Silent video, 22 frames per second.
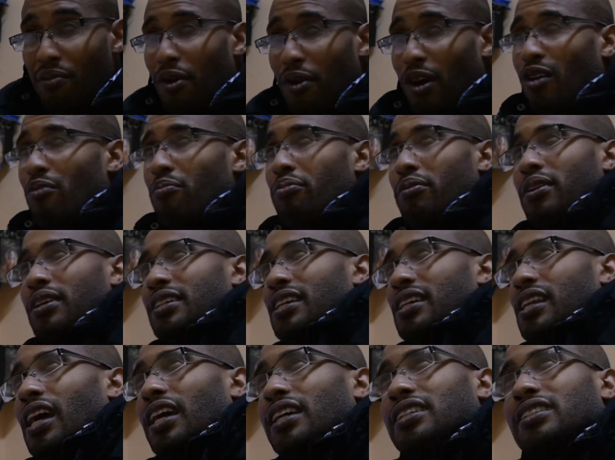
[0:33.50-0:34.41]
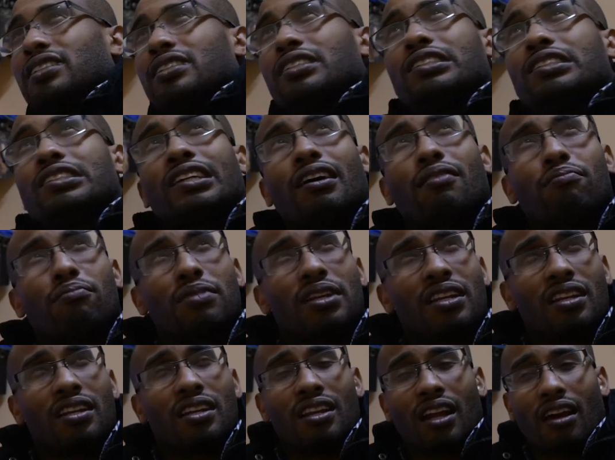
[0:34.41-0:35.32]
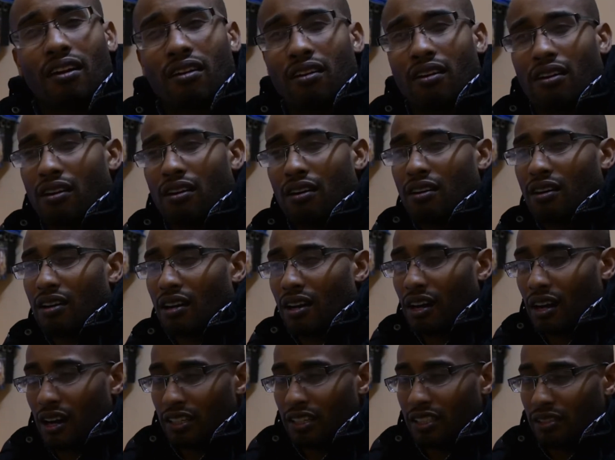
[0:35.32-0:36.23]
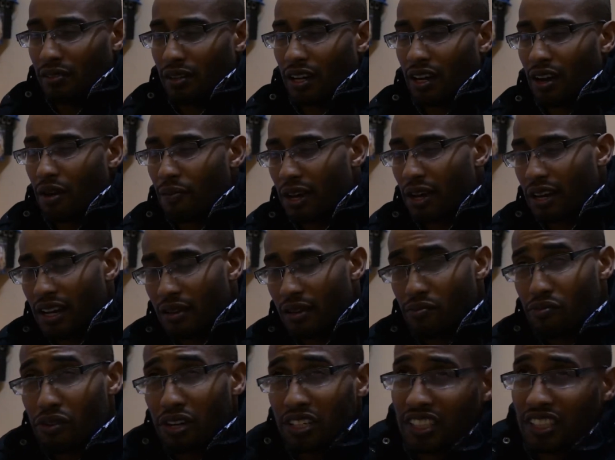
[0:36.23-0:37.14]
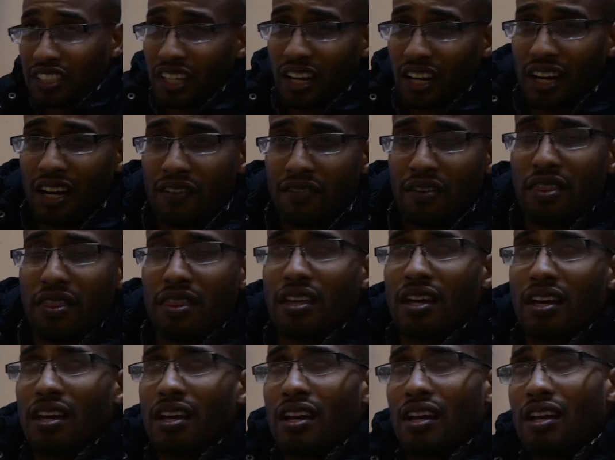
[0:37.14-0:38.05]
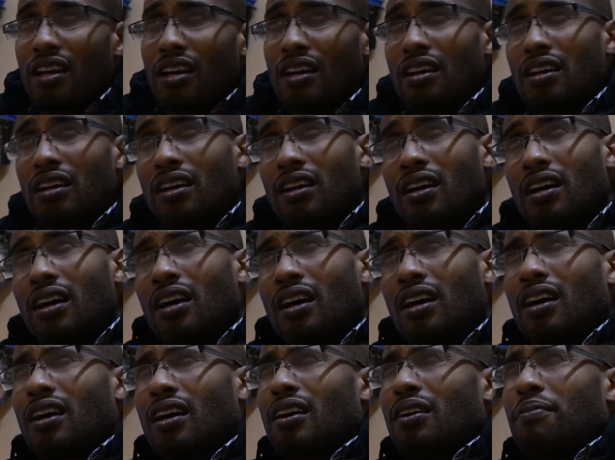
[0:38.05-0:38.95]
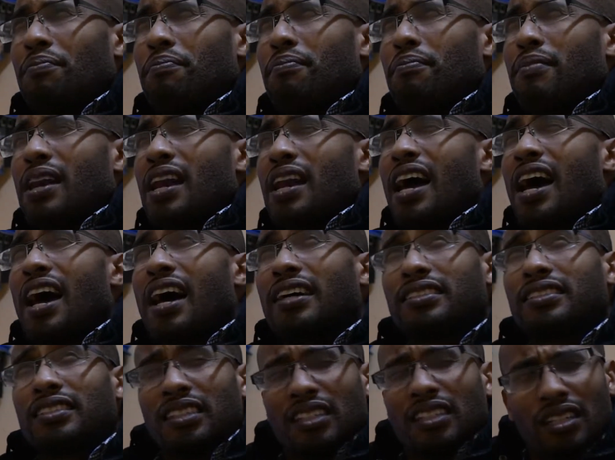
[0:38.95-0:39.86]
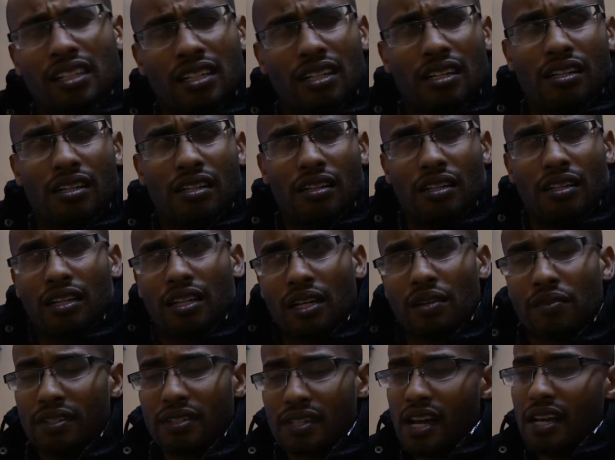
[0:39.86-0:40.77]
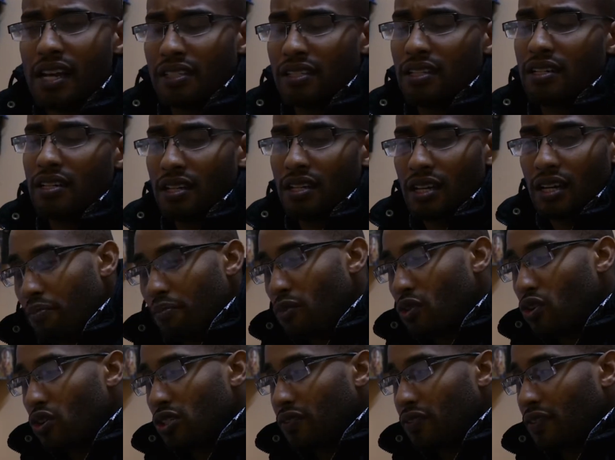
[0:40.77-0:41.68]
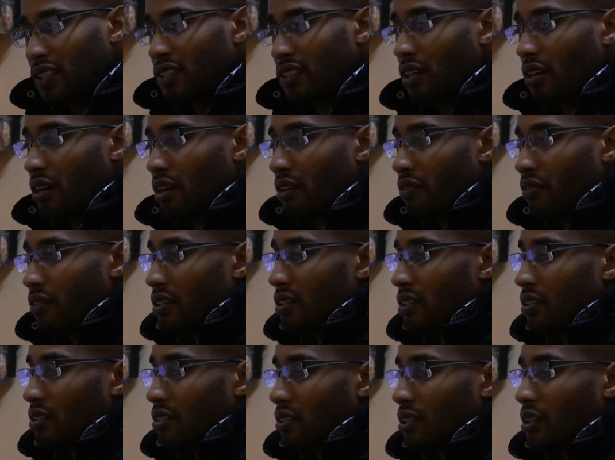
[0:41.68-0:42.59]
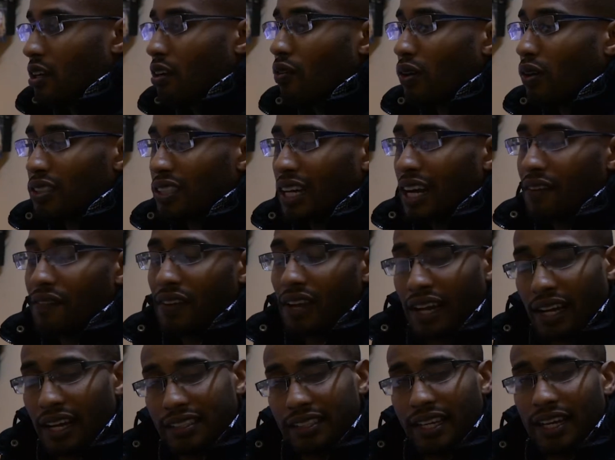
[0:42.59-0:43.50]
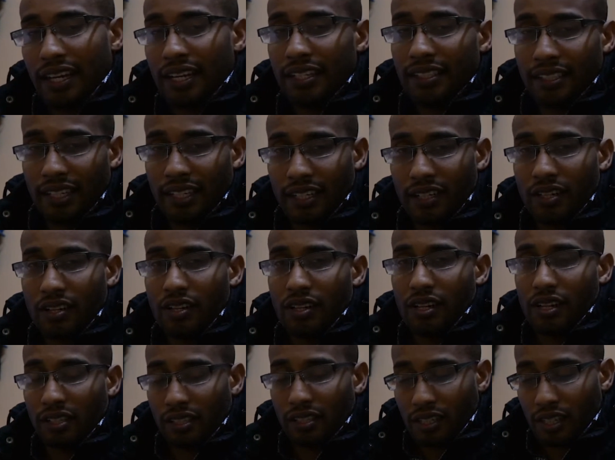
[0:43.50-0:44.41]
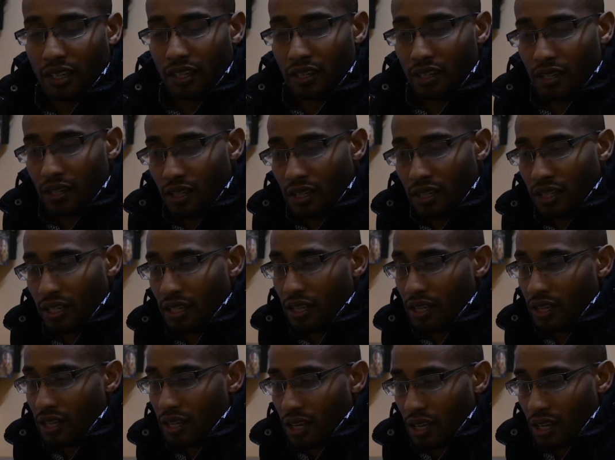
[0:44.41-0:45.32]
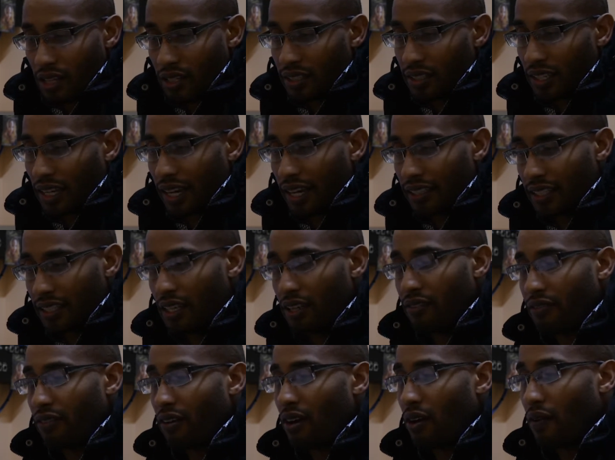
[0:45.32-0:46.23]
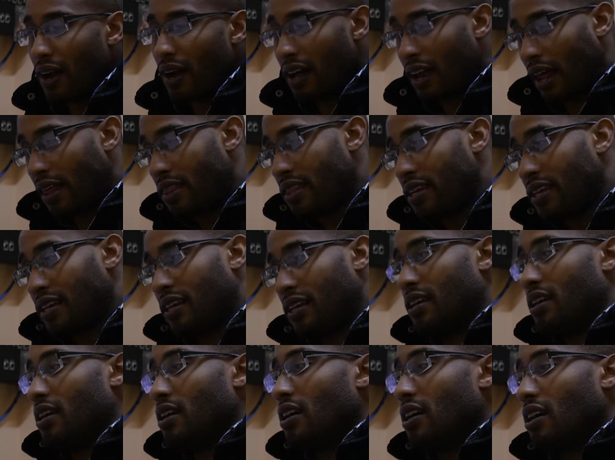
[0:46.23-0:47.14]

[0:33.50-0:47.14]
My company is licensed. I got my name registered and everything last year. I think it was last year. Yeah. Most photographers, once you have like a talent and you started it for a while, I think